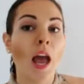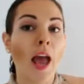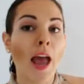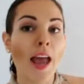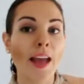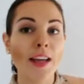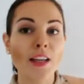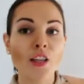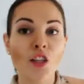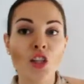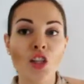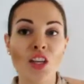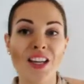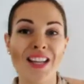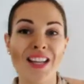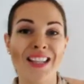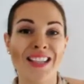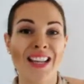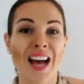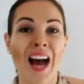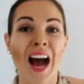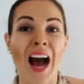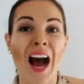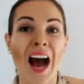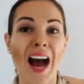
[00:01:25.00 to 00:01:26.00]
H is
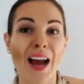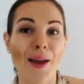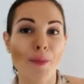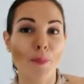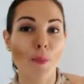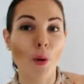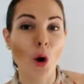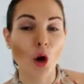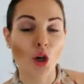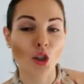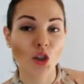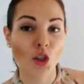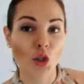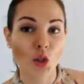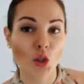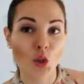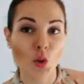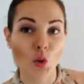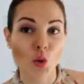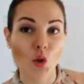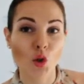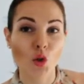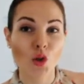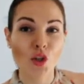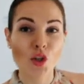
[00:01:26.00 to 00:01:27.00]
the
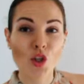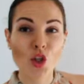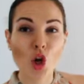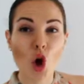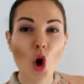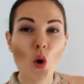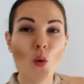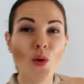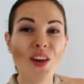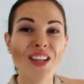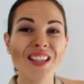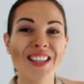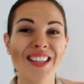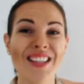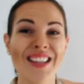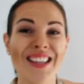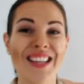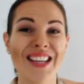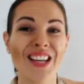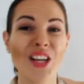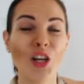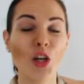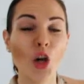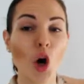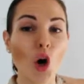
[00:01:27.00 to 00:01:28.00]
hypotenuse, so this is always
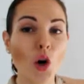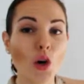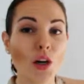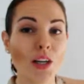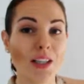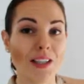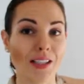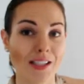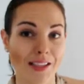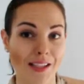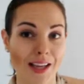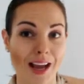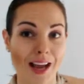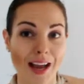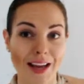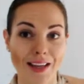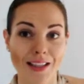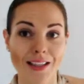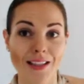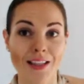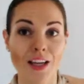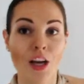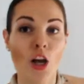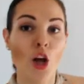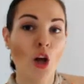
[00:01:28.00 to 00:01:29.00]
the longer
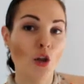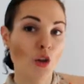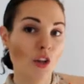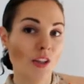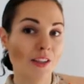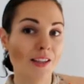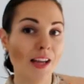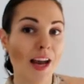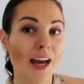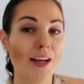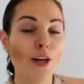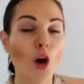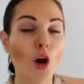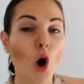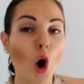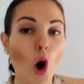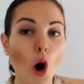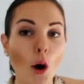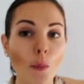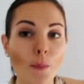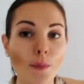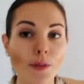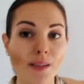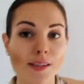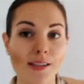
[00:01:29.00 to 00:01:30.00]
side, the side
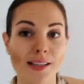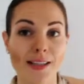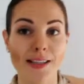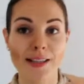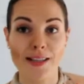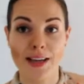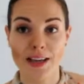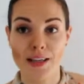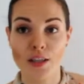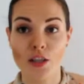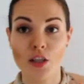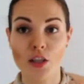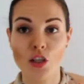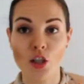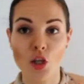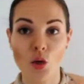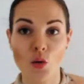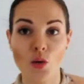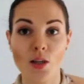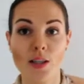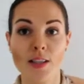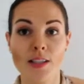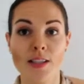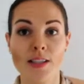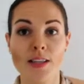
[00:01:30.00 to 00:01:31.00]
opposite 90
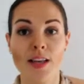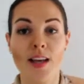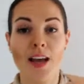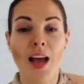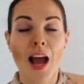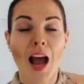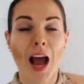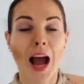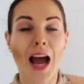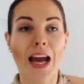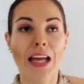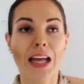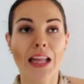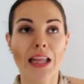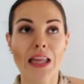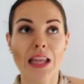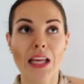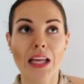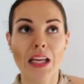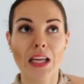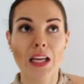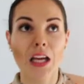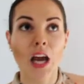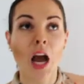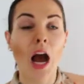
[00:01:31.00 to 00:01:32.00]
degrees. I
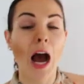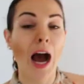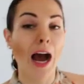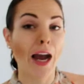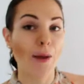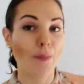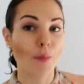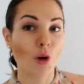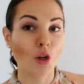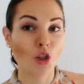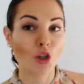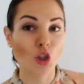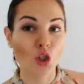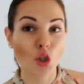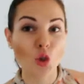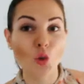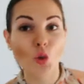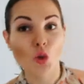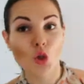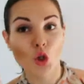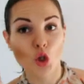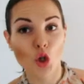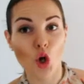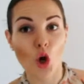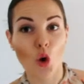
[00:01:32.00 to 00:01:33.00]
think
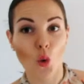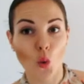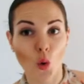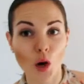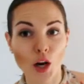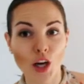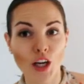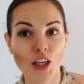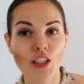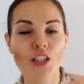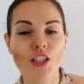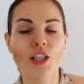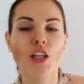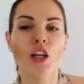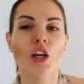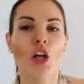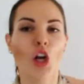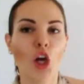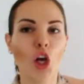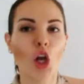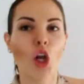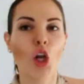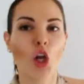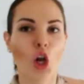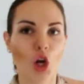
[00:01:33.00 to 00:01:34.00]
hypotenuse, long word,
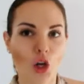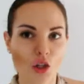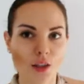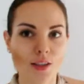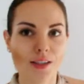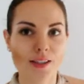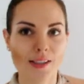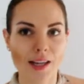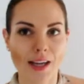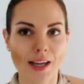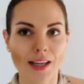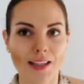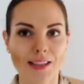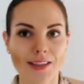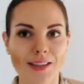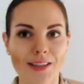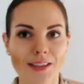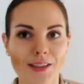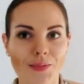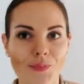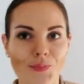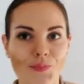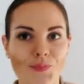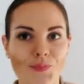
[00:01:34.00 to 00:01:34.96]
longer side.